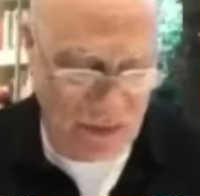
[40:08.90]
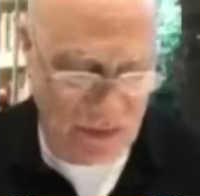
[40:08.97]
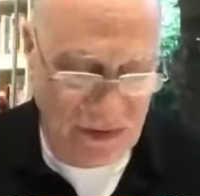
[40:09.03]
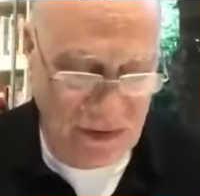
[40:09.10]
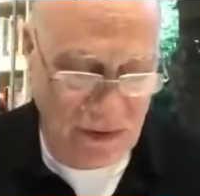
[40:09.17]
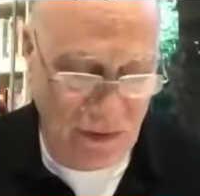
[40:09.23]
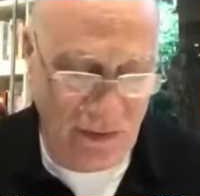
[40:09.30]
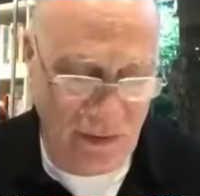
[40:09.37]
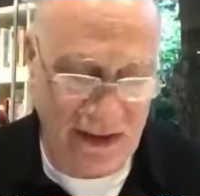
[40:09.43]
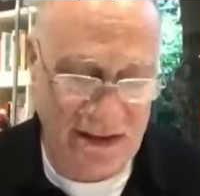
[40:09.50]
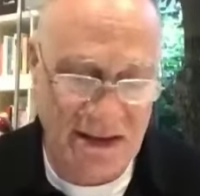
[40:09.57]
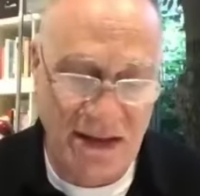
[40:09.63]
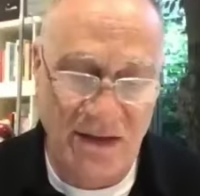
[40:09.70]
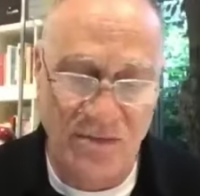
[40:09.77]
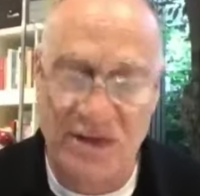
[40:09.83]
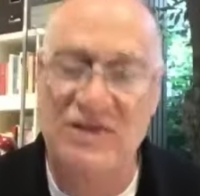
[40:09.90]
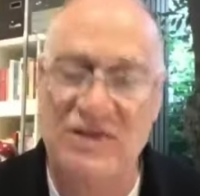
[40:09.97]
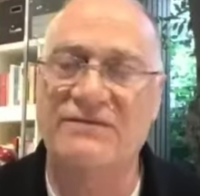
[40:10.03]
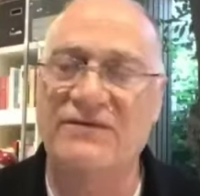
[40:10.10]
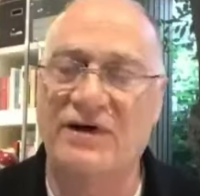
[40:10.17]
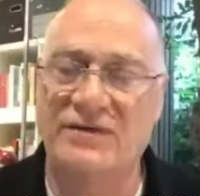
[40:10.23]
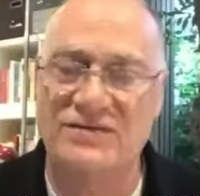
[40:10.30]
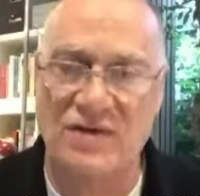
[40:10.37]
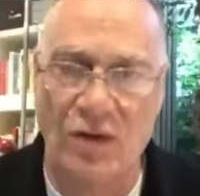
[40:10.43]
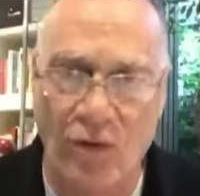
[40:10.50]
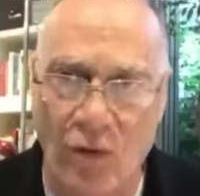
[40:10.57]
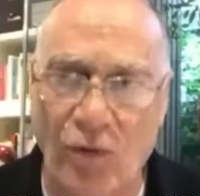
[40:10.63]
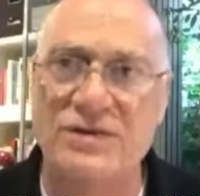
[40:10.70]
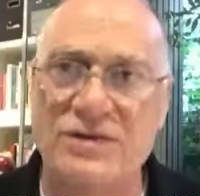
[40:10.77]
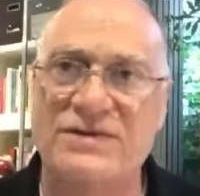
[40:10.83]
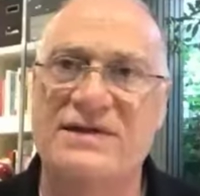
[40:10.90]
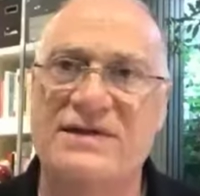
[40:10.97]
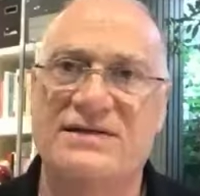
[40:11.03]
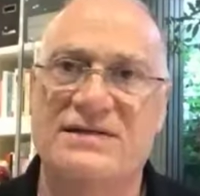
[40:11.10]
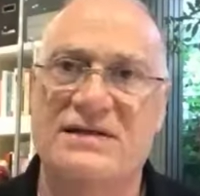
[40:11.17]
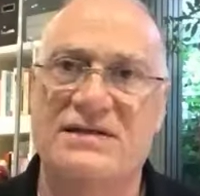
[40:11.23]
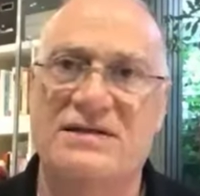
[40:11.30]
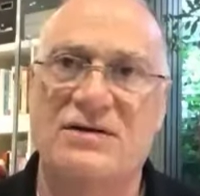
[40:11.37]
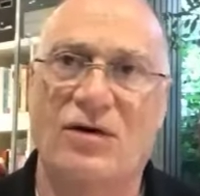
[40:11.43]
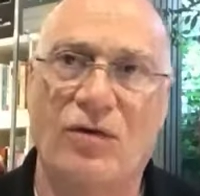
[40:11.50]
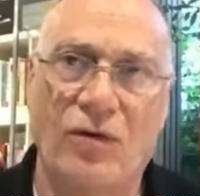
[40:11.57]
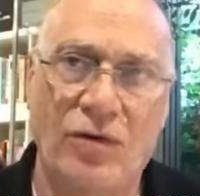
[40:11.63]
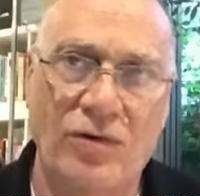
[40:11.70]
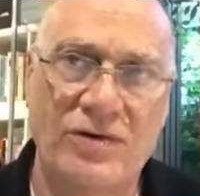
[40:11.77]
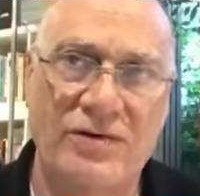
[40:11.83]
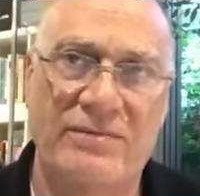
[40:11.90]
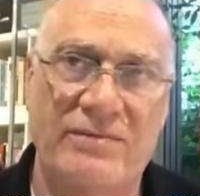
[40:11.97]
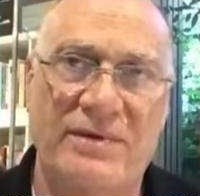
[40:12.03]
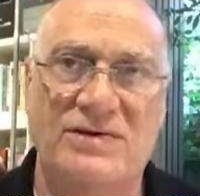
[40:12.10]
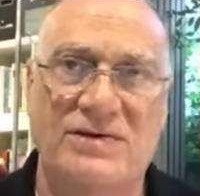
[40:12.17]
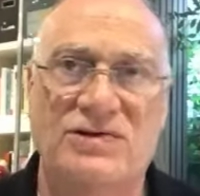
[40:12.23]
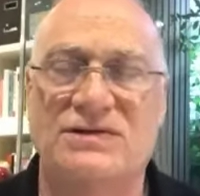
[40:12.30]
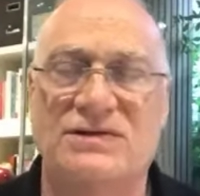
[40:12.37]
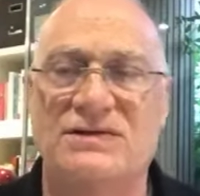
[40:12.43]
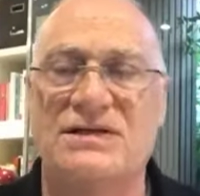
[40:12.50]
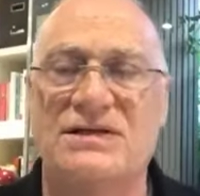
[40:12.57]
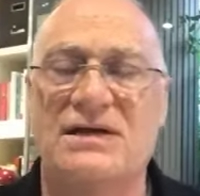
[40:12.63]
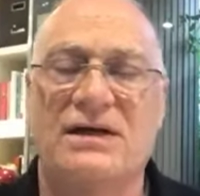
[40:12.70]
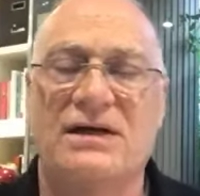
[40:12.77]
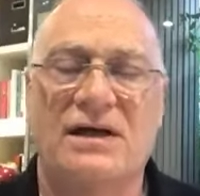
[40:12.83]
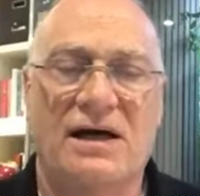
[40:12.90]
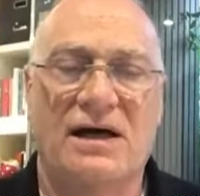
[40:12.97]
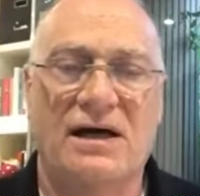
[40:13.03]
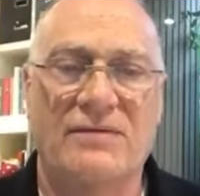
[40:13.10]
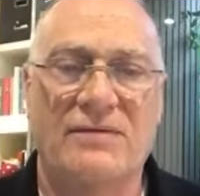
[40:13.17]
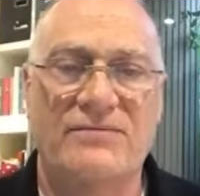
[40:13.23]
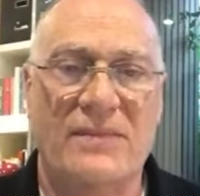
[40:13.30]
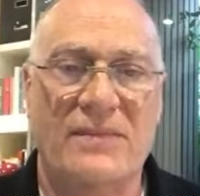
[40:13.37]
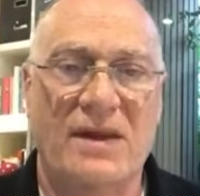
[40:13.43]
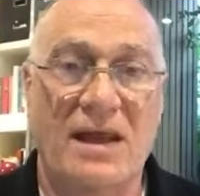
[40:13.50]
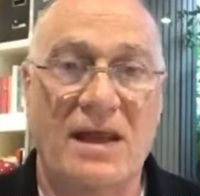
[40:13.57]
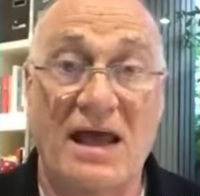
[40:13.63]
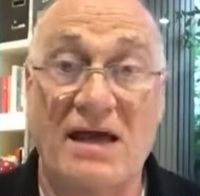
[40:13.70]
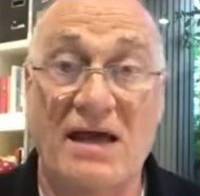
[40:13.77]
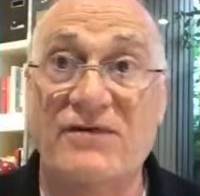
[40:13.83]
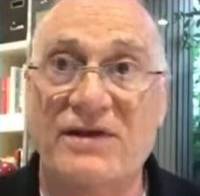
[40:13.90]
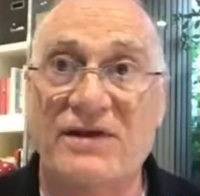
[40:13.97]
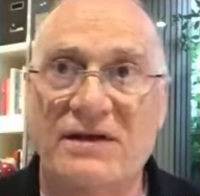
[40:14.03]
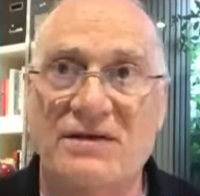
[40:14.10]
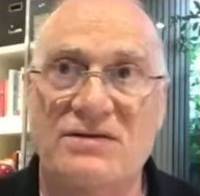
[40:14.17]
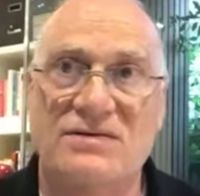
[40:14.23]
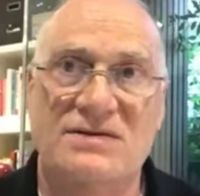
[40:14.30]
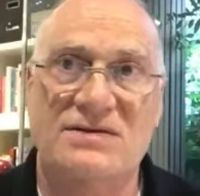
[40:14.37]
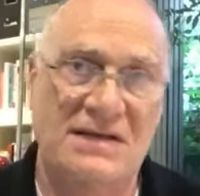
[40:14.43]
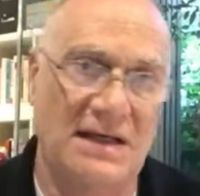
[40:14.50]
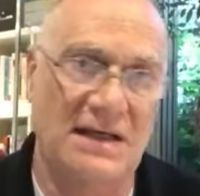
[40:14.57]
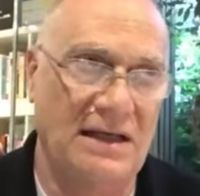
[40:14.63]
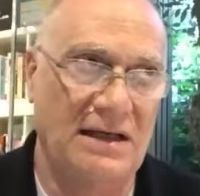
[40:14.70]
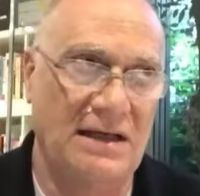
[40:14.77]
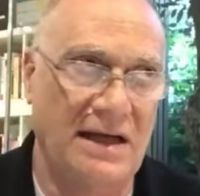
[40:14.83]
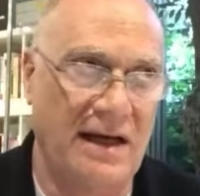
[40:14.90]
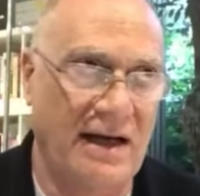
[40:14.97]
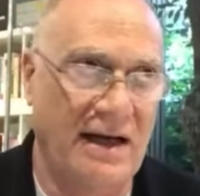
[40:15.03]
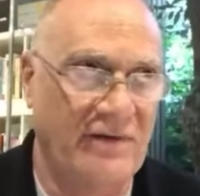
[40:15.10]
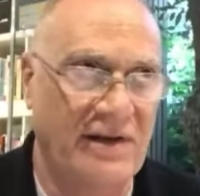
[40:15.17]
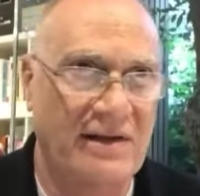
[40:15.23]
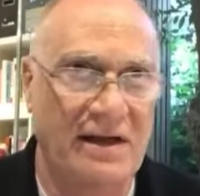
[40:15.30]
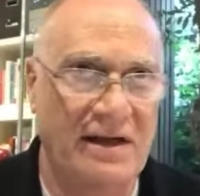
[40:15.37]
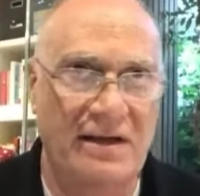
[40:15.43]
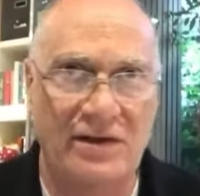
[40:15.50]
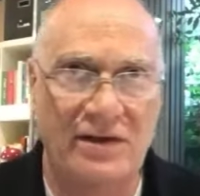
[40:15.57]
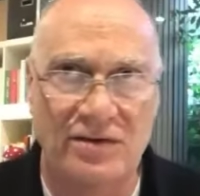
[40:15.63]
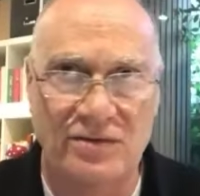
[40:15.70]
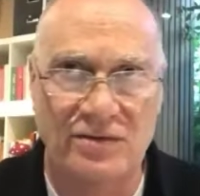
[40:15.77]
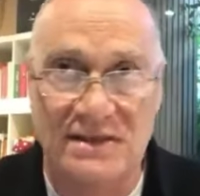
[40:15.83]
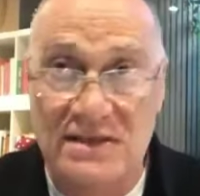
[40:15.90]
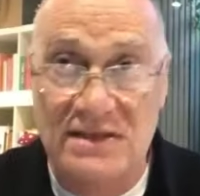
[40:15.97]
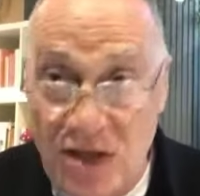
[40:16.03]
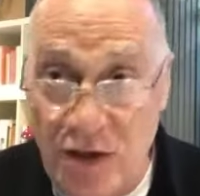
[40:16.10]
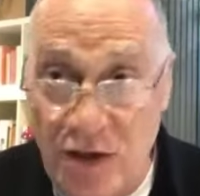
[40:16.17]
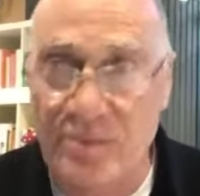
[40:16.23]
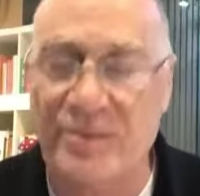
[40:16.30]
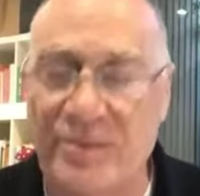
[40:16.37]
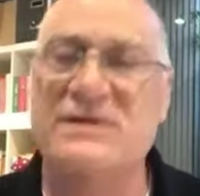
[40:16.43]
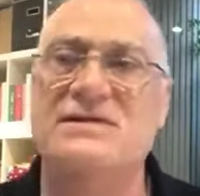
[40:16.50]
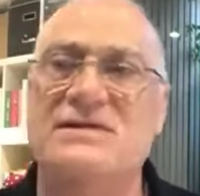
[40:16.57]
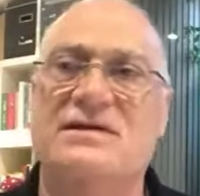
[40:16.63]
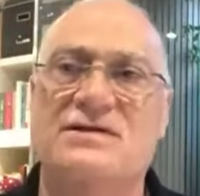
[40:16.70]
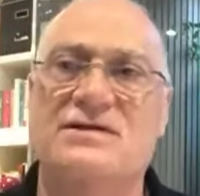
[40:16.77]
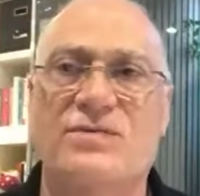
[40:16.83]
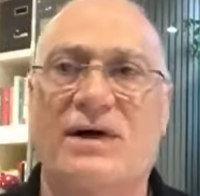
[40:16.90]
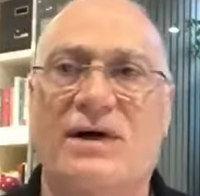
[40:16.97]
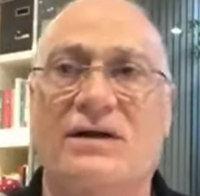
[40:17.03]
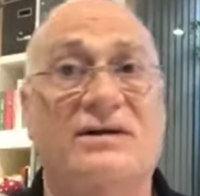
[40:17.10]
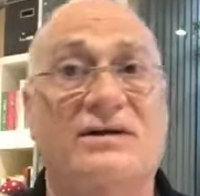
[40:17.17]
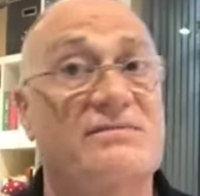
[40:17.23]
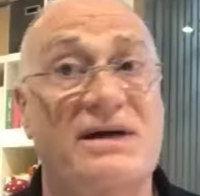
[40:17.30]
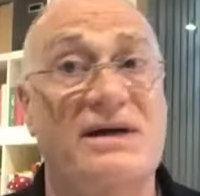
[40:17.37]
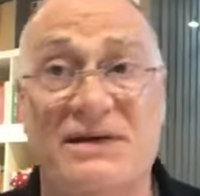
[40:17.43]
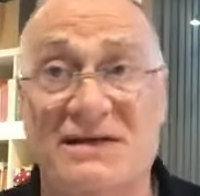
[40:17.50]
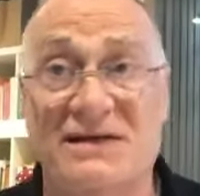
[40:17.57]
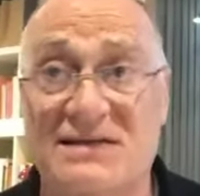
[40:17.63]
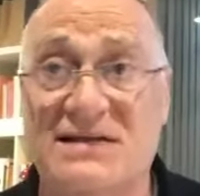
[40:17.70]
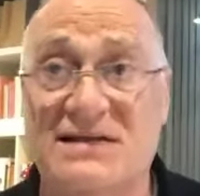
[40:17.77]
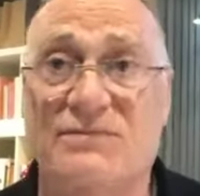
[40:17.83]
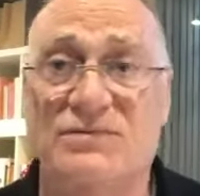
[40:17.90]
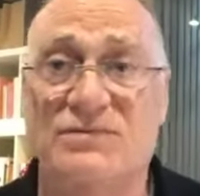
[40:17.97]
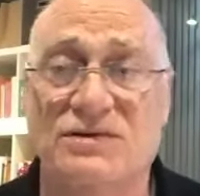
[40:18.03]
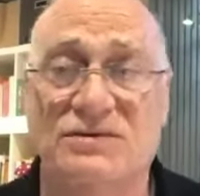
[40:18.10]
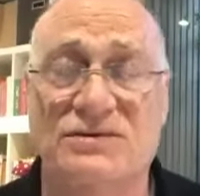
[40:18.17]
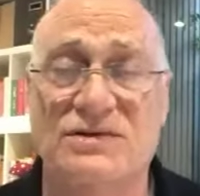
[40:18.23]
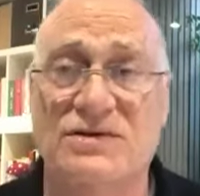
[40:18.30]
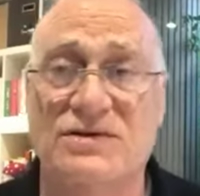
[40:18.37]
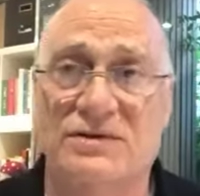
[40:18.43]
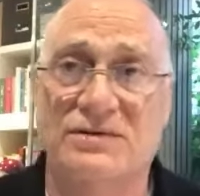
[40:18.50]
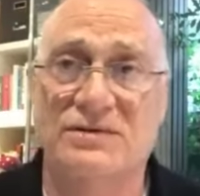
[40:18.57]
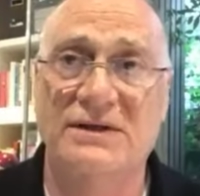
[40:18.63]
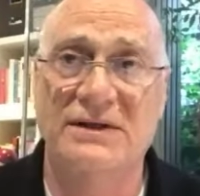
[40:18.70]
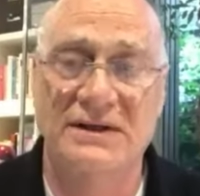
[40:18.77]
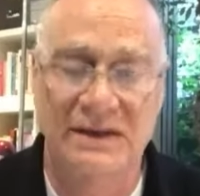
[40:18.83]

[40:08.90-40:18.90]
call it, which involves all your senses, all your emotions, everything you see, everything that you interpret as well, maybe conceptual too.